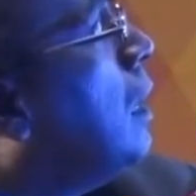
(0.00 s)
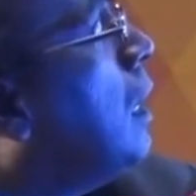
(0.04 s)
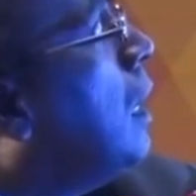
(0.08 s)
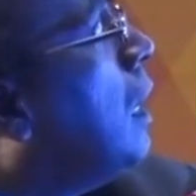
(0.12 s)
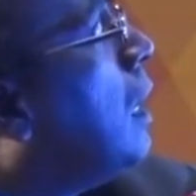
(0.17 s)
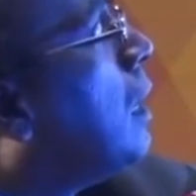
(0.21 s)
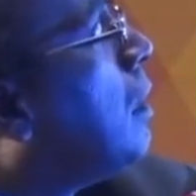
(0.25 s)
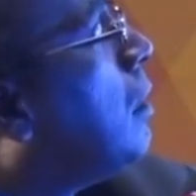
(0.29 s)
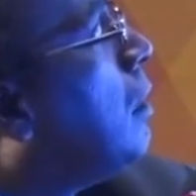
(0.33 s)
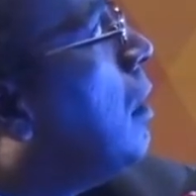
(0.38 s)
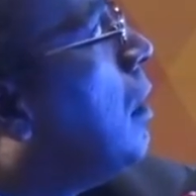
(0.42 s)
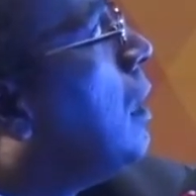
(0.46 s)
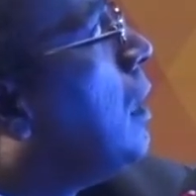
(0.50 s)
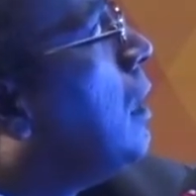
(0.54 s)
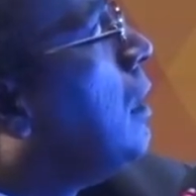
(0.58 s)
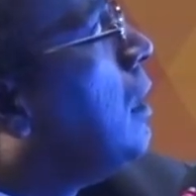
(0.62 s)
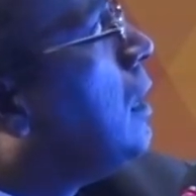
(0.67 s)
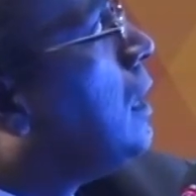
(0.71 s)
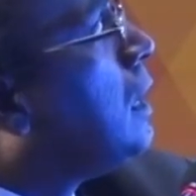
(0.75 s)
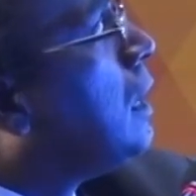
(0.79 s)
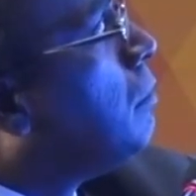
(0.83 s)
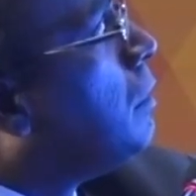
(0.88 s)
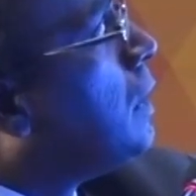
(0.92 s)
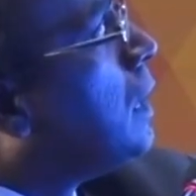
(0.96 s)
And
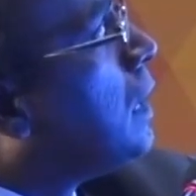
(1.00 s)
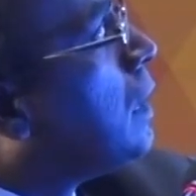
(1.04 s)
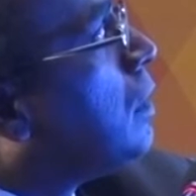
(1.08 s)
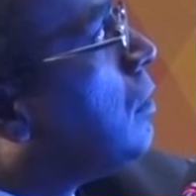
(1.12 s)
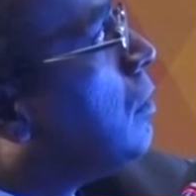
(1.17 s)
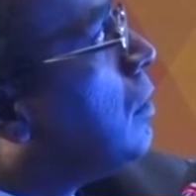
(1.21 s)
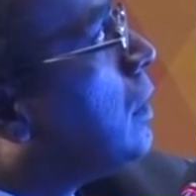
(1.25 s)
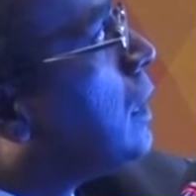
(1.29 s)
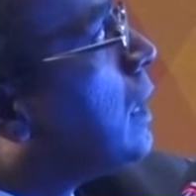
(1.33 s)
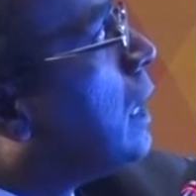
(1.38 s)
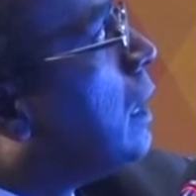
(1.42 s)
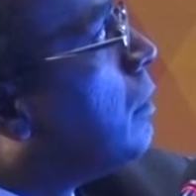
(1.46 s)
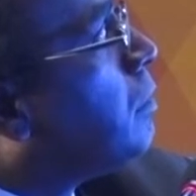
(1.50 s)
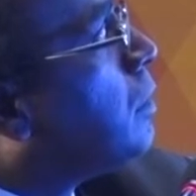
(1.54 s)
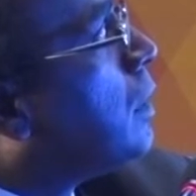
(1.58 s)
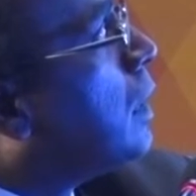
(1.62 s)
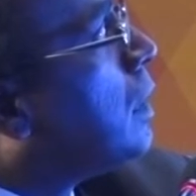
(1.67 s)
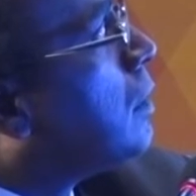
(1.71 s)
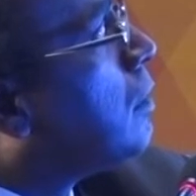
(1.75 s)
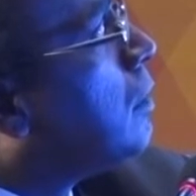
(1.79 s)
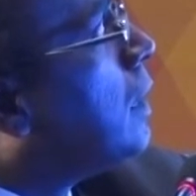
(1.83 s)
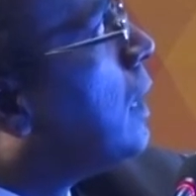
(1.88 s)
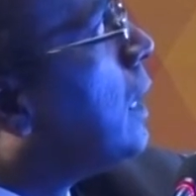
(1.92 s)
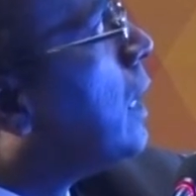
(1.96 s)
non-invasive imaging tools helps
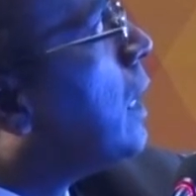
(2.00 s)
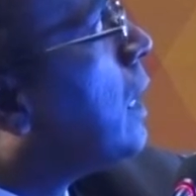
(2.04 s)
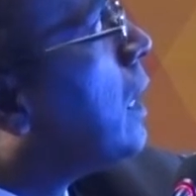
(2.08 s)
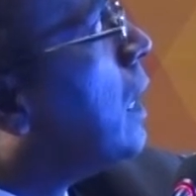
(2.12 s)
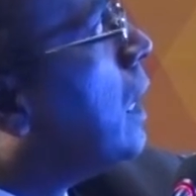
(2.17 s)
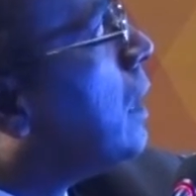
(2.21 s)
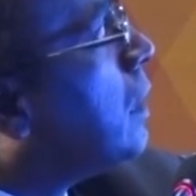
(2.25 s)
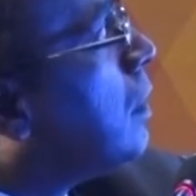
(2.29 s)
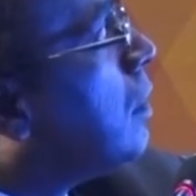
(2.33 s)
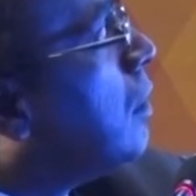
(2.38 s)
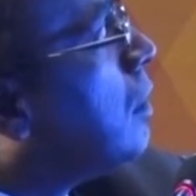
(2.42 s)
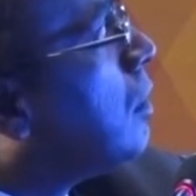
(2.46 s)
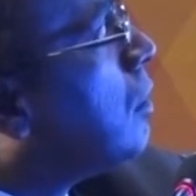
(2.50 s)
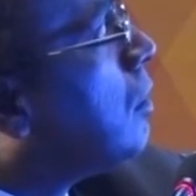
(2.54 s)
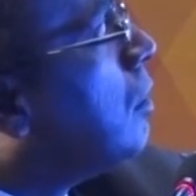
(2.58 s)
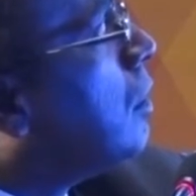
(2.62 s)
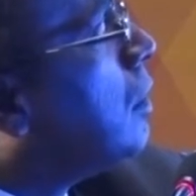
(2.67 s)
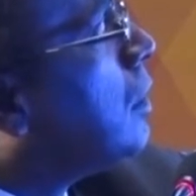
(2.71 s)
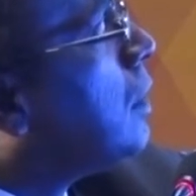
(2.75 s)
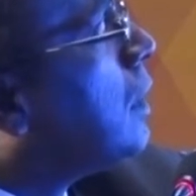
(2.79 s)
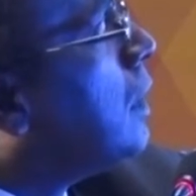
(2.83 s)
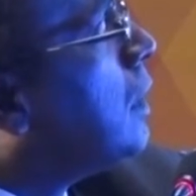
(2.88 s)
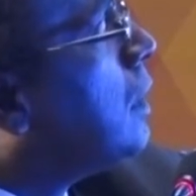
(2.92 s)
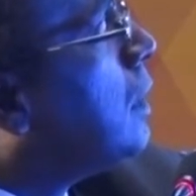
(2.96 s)
us to detect
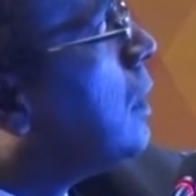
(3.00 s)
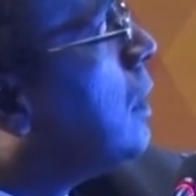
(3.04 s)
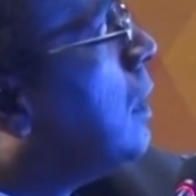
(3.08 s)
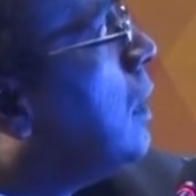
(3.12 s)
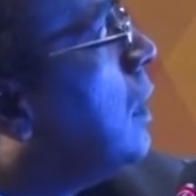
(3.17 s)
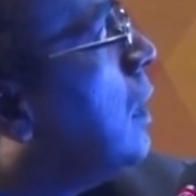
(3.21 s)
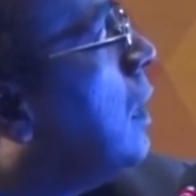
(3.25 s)
atherosclerosis,